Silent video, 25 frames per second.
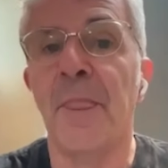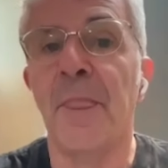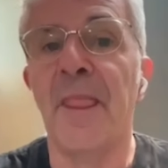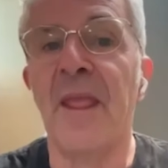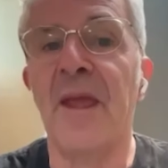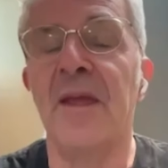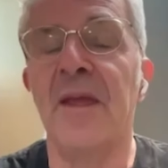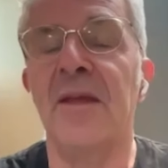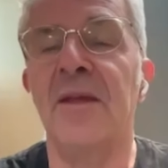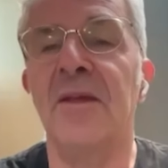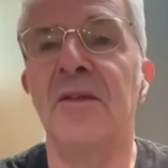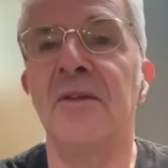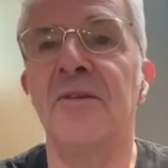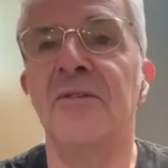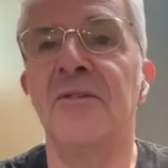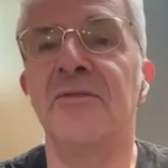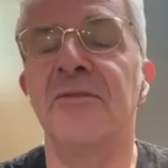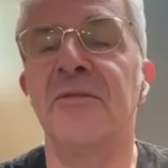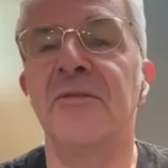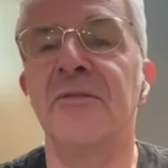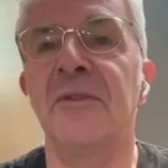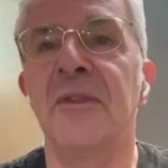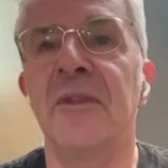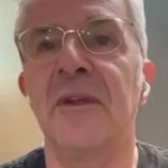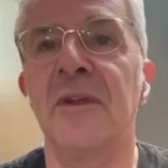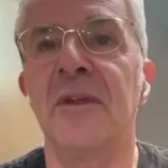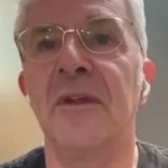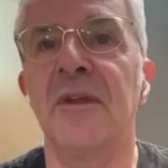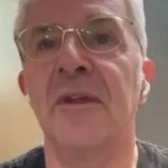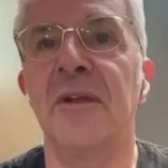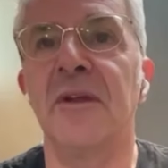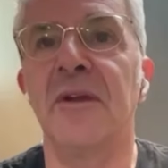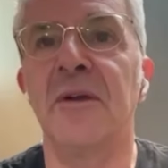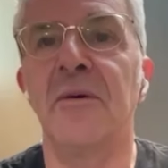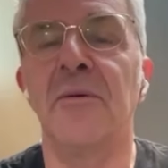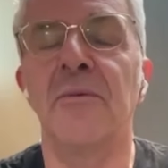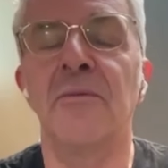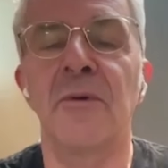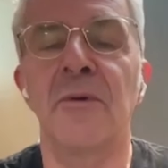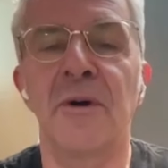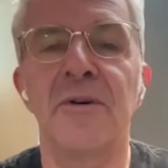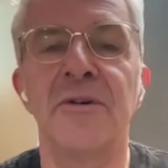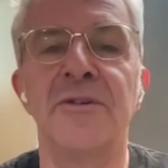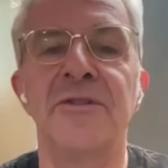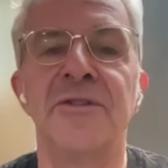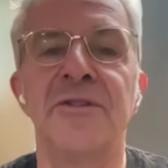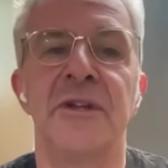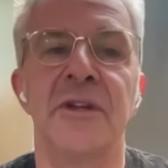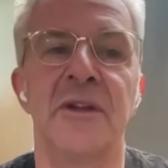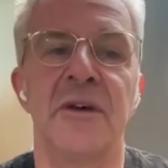is the
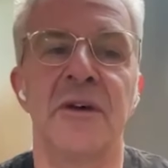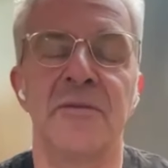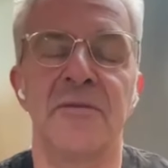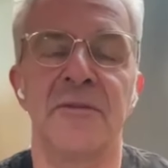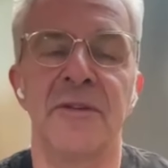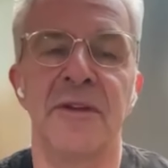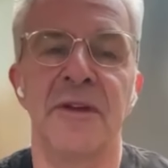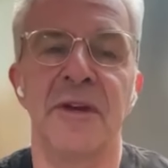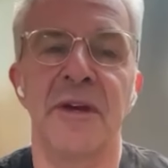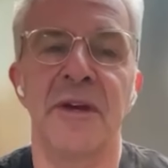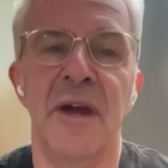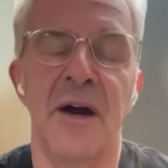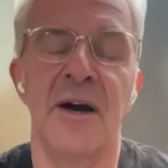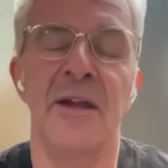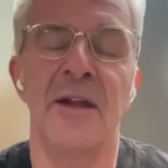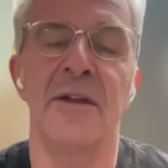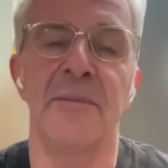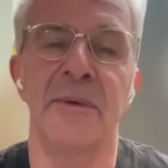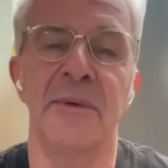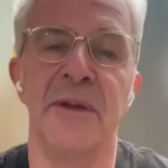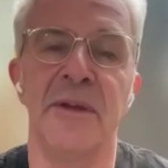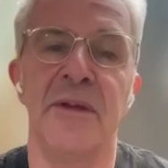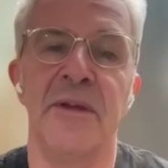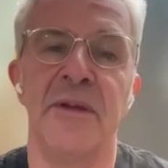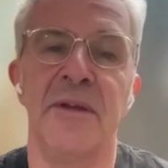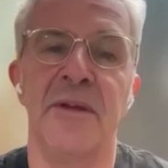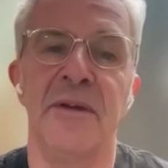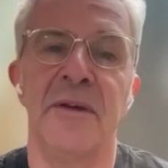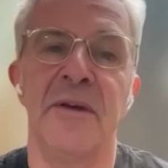erosion of the economy